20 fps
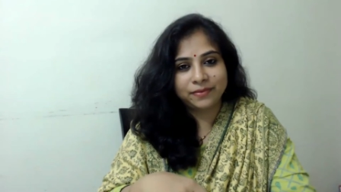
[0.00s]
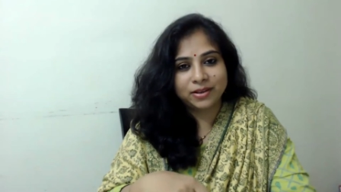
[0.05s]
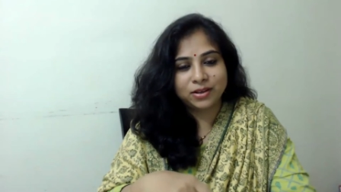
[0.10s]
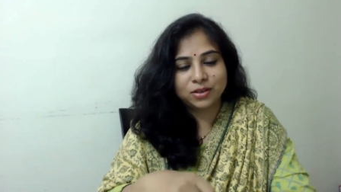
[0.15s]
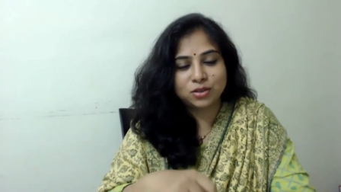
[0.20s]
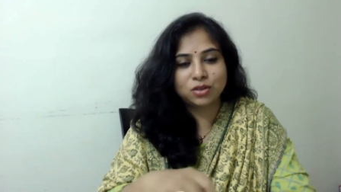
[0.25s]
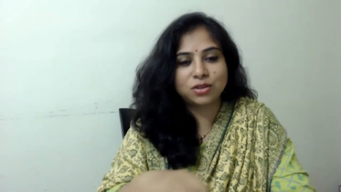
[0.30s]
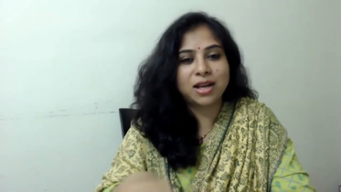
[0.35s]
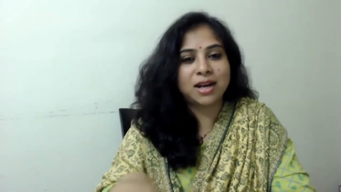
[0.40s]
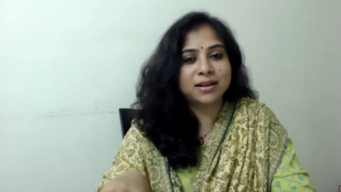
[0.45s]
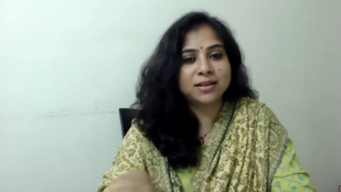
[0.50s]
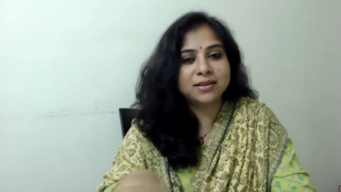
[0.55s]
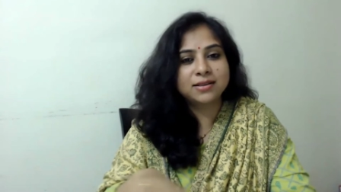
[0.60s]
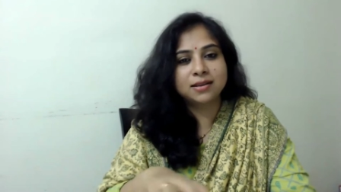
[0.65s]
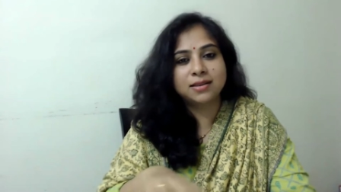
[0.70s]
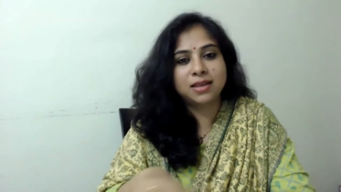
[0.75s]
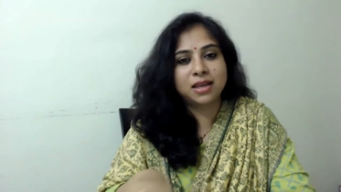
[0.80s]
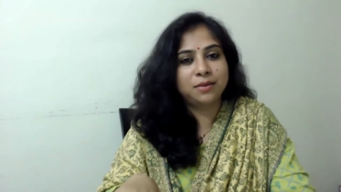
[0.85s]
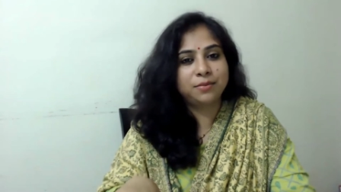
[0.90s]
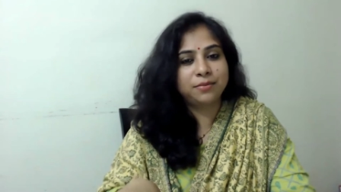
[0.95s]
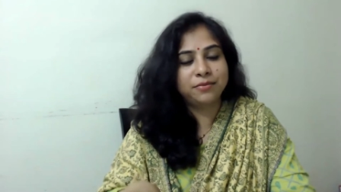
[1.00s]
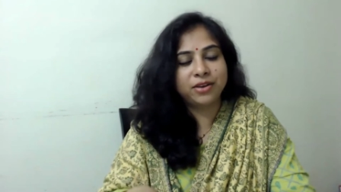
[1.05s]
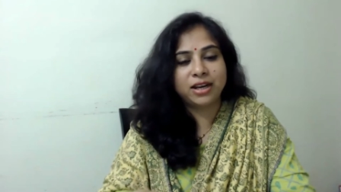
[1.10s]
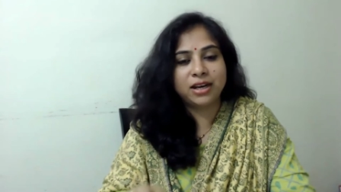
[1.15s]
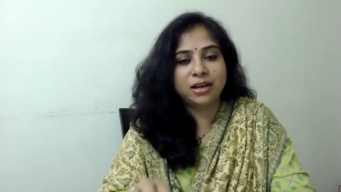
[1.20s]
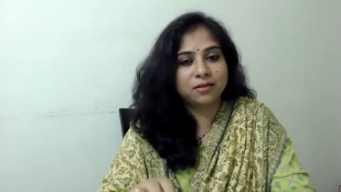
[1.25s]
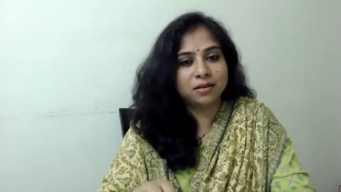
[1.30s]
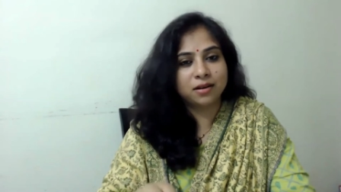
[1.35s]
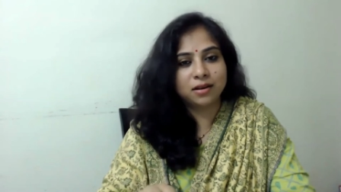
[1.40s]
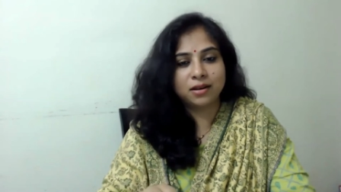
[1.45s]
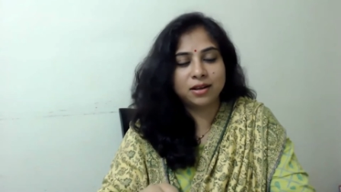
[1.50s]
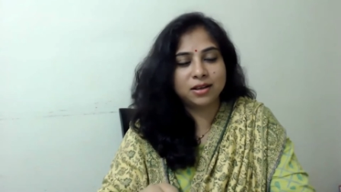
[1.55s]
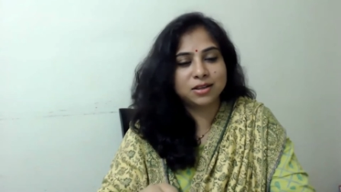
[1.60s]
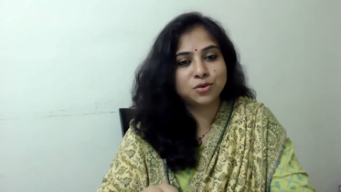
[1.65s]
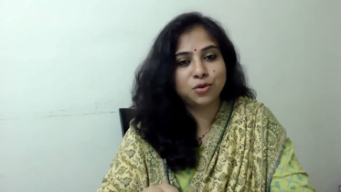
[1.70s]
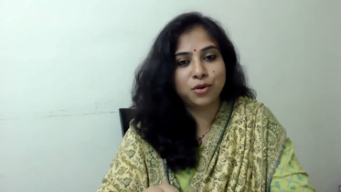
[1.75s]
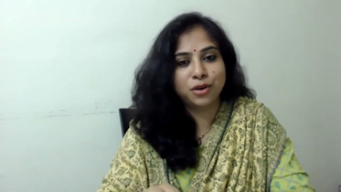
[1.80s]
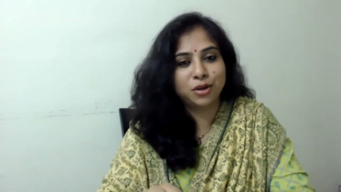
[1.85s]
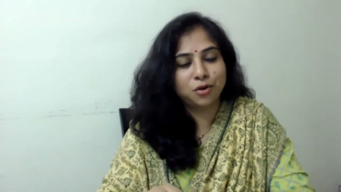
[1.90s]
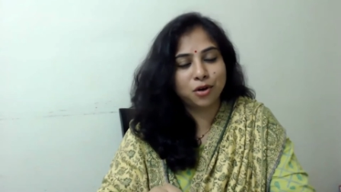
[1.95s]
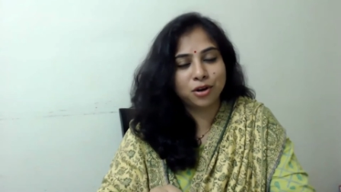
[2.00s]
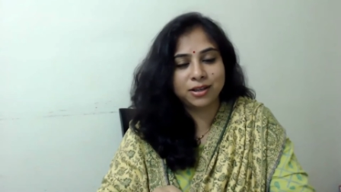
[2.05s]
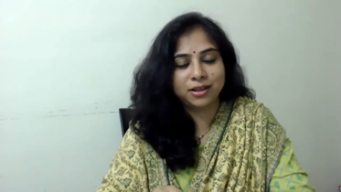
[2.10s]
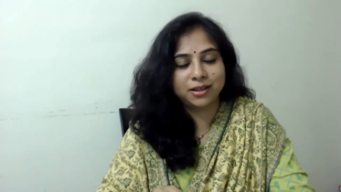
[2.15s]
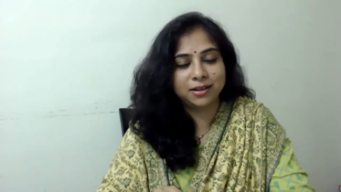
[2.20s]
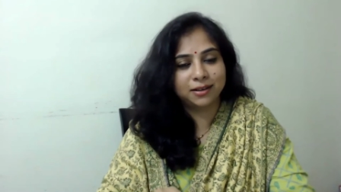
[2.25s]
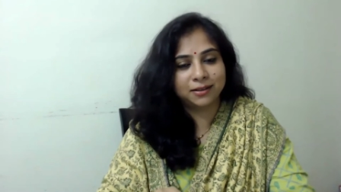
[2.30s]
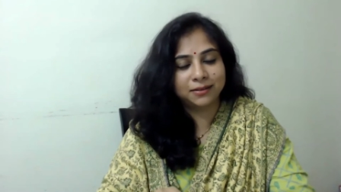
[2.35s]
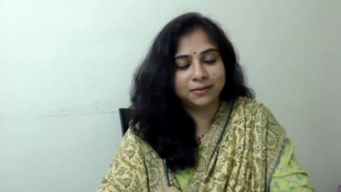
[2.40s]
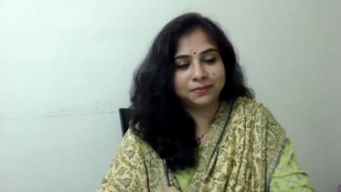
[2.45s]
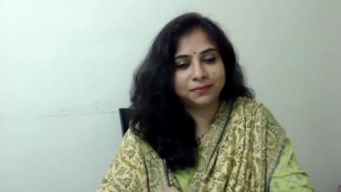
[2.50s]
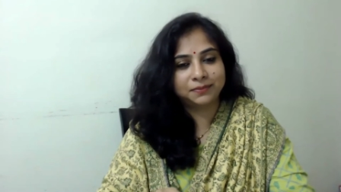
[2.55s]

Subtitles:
So that is the theme it is going on here.